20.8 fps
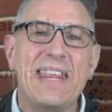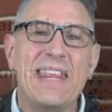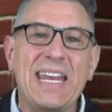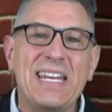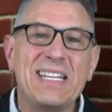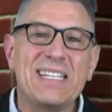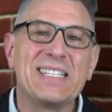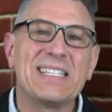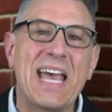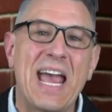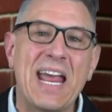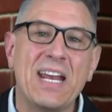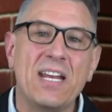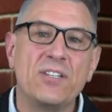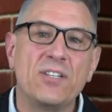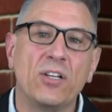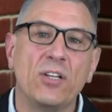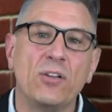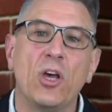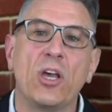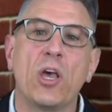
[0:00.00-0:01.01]
decided
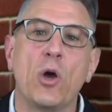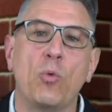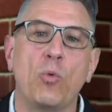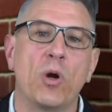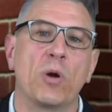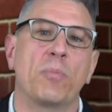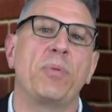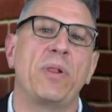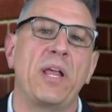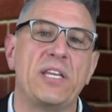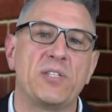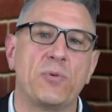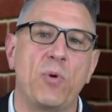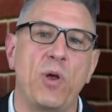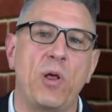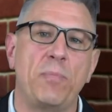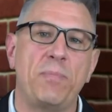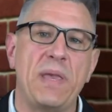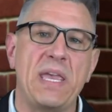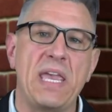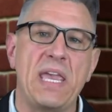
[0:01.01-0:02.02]
to look at workplace
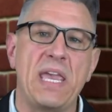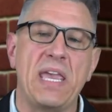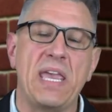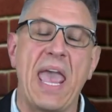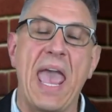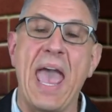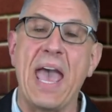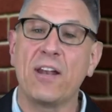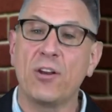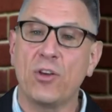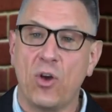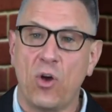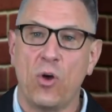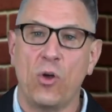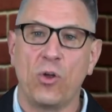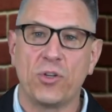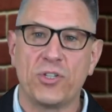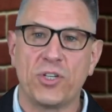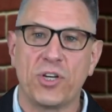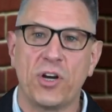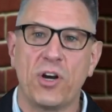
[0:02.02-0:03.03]
well-being and
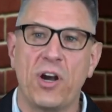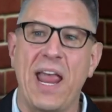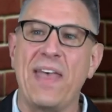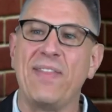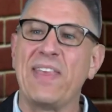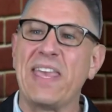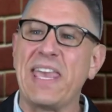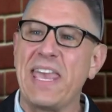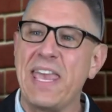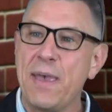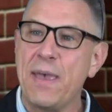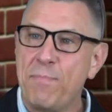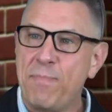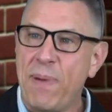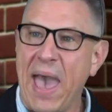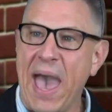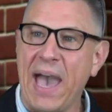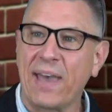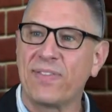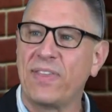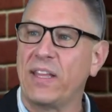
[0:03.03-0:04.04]
culture and the
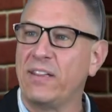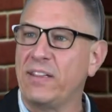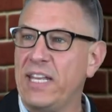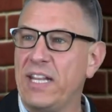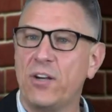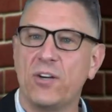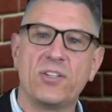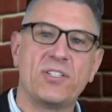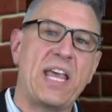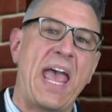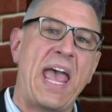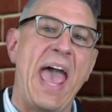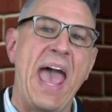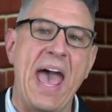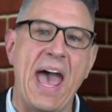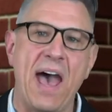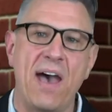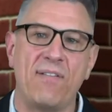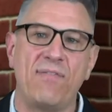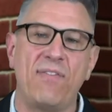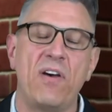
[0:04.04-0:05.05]
impact that leaders
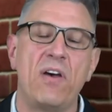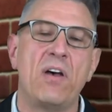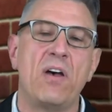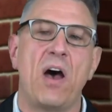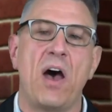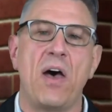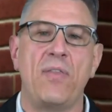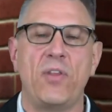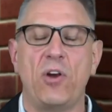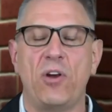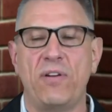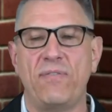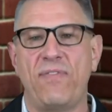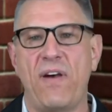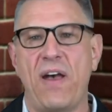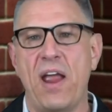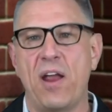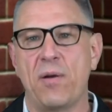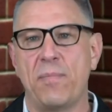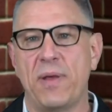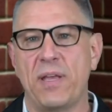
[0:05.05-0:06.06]
have on their
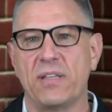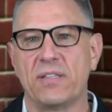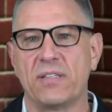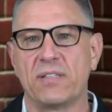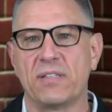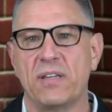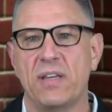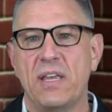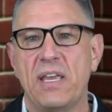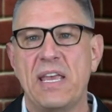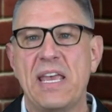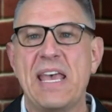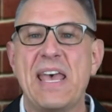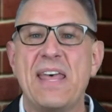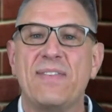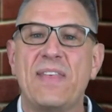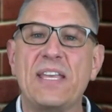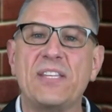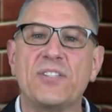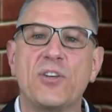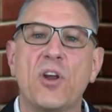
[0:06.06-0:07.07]
environments.
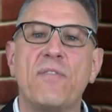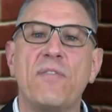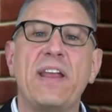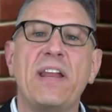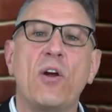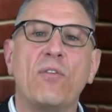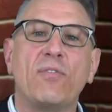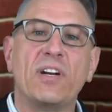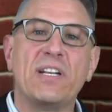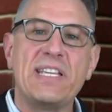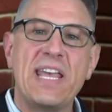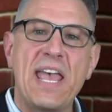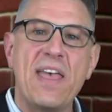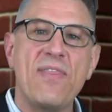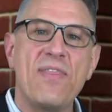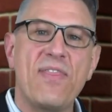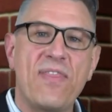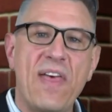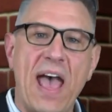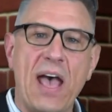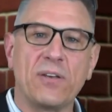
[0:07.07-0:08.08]
They surveyed over
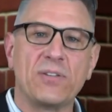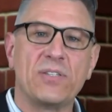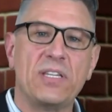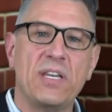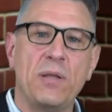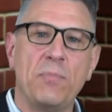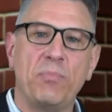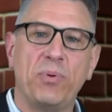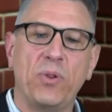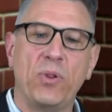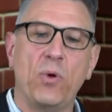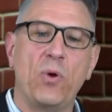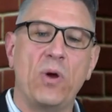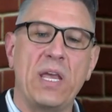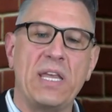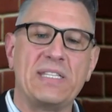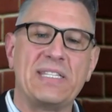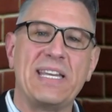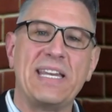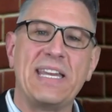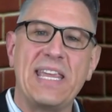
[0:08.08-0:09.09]
10,000
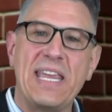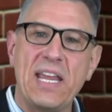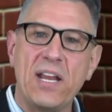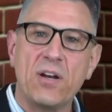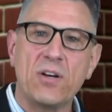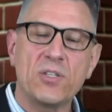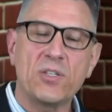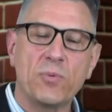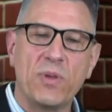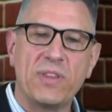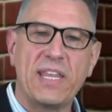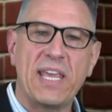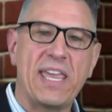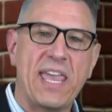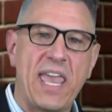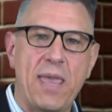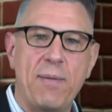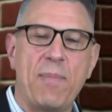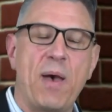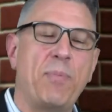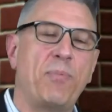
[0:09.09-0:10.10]
employees, and here's what they
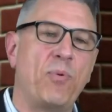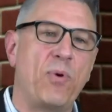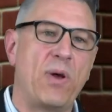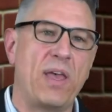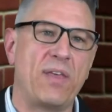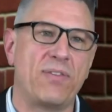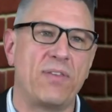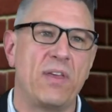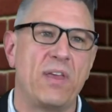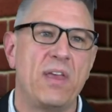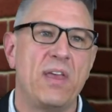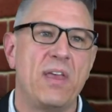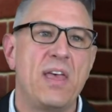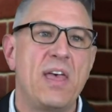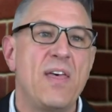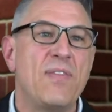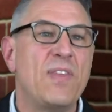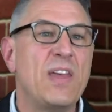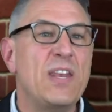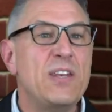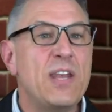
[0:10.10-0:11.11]
came up with.
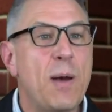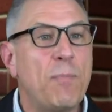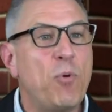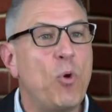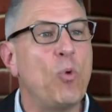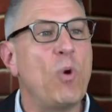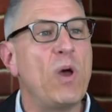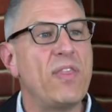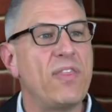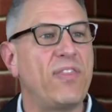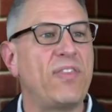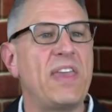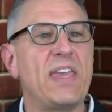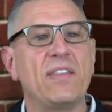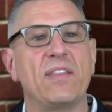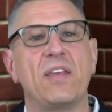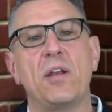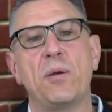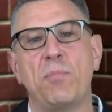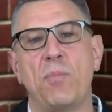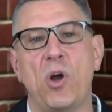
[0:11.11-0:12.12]
The number one thing
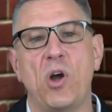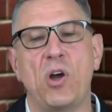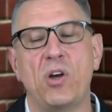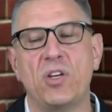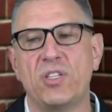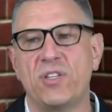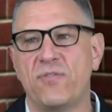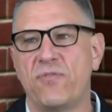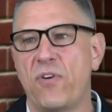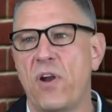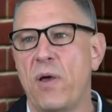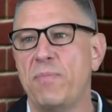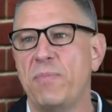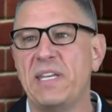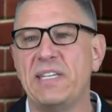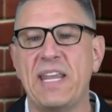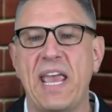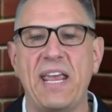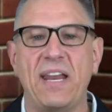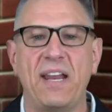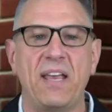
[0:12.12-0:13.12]
that emerged from the
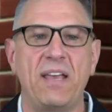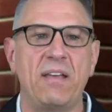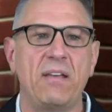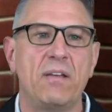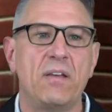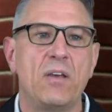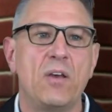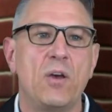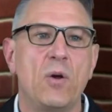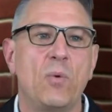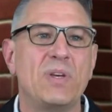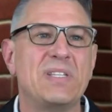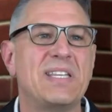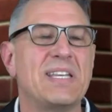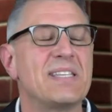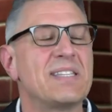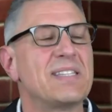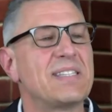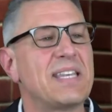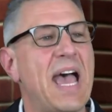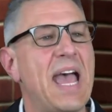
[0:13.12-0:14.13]
data was that
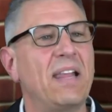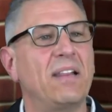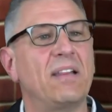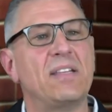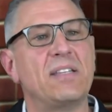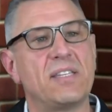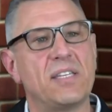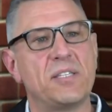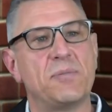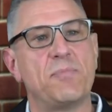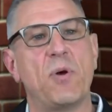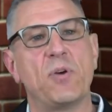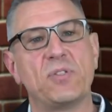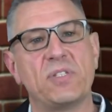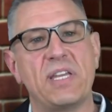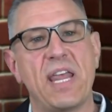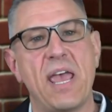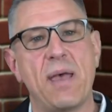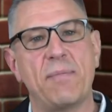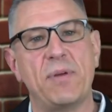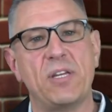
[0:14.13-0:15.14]
silence is most
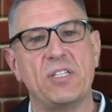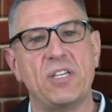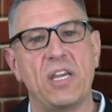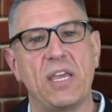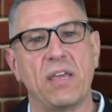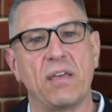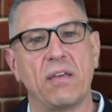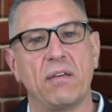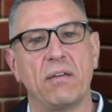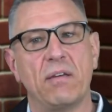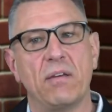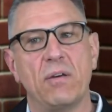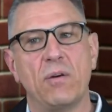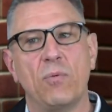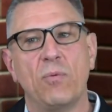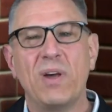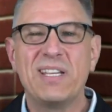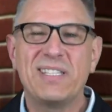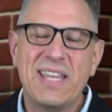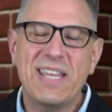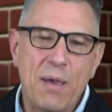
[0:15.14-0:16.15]
damaging. What
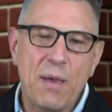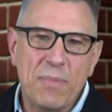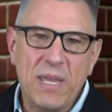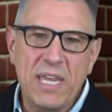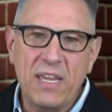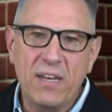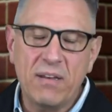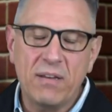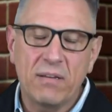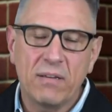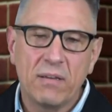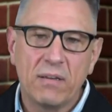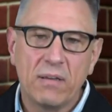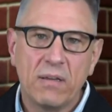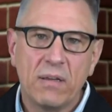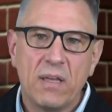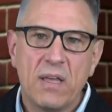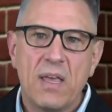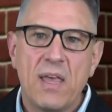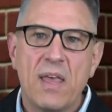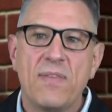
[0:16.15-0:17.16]
does that mean?
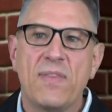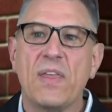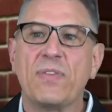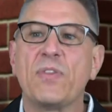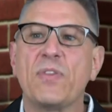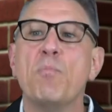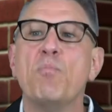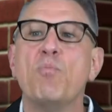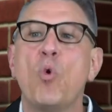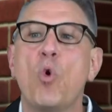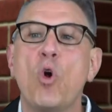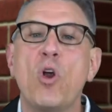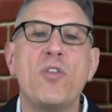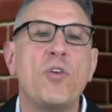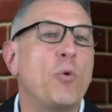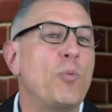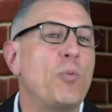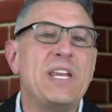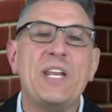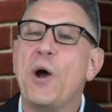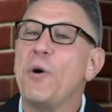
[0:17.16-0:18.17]
That the more that
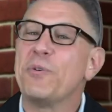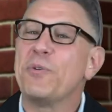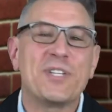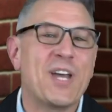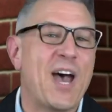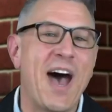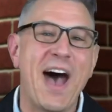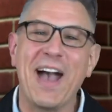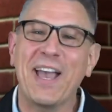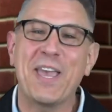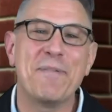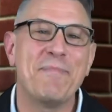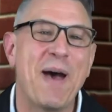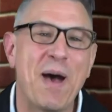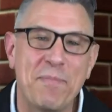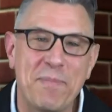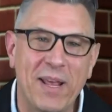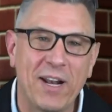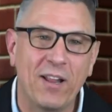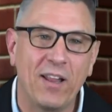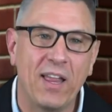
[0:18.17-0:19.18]
we don't talk about
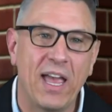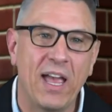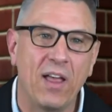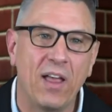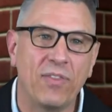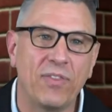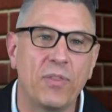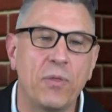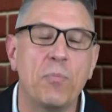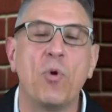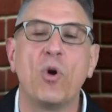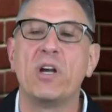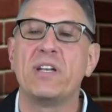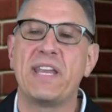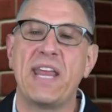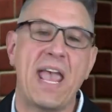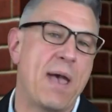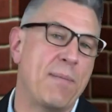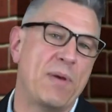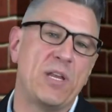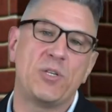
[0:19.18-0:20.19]
mental health, the more
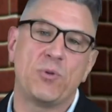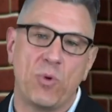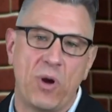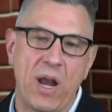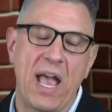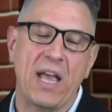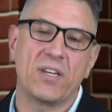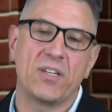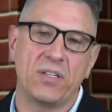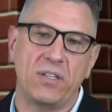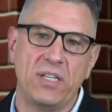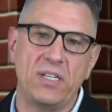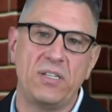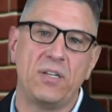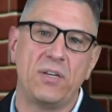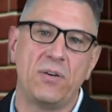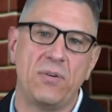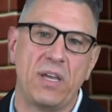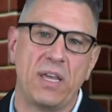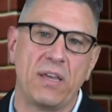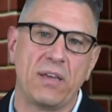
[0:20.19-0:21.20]
damage we're actually
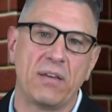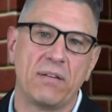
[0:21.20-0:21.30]
doing.